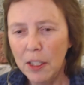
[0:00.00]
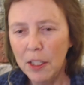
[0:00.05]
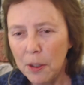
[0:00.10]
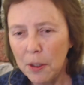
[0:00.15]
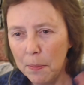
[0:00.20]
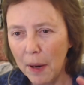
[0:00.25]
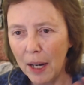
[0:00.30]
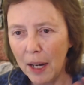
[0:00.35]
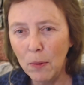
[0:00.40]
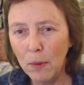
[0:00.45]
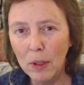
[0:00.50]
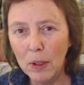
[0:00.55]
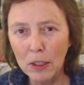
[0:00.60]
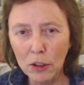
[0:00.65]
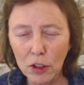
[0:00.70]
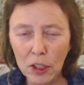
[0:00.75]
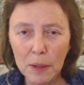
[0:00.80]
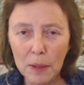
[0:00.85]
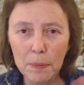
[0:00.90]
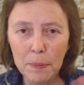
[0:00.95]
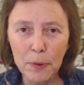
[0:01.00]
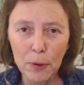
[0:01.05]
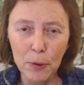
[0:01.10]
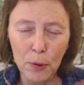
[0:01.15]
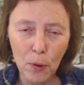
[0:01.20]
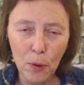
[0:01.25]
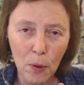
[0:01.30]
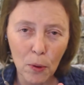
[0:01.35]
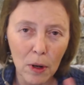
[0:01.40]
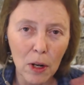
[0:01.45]
You might want to jump
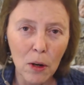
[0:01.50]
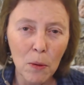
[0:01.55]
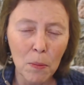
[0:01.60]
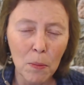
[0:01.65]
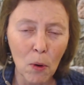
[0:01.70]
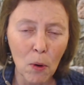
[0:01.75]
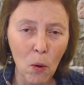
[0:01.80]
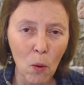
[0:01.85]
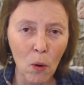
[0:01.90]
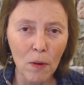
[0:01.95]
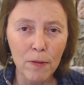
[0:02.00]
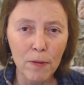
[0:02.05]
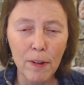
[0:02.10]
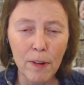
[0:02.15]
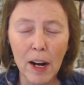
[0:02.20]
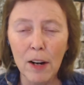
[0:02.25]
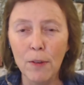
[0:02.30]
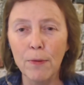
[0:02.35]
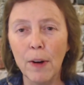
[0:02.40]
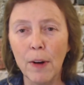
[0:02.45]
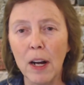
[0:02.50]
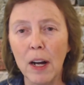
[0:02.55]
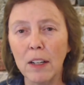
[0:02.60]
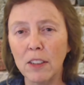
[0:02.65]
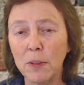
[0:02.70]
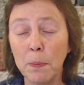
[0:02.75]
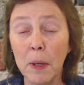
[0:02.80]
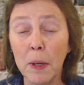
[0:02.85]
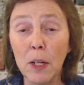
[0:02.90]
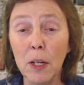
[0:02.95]
through Chrome or
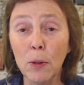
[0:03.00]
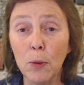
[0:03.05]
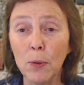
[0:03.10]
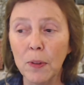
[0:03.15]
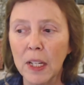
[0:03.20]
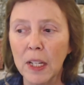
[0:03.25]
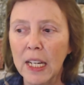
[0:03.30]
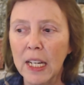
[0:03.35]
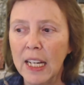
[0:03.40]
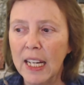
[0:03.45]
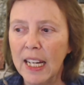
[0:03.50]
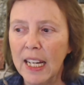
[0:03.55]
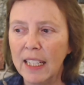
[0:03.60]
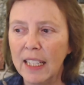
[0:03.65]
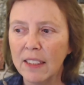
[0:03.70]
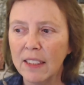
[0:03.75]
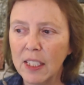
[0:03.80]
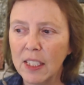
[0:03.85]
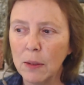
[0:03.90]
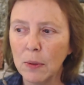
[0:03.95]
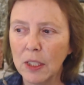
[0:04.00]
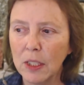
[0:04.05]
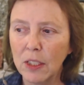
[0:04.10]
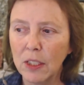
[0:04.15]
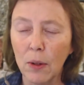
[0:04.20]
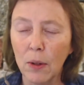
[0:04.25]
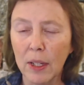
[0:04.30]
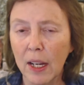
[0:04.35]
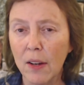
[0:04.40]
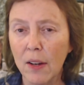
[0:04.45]
Firefox, both, and see what's
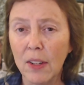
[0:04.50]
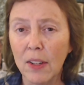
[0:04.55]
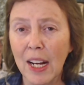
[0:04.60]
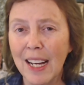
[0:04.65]
going on.